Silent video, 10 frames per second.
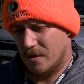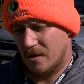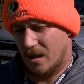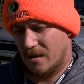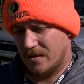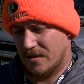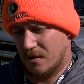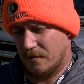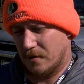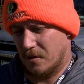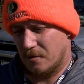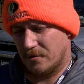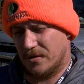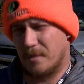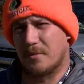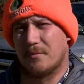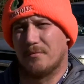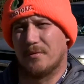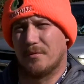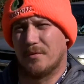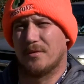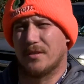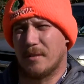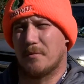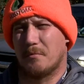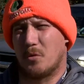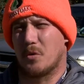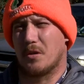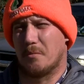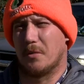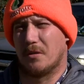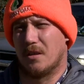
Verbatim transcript: but I still feel something something more could have been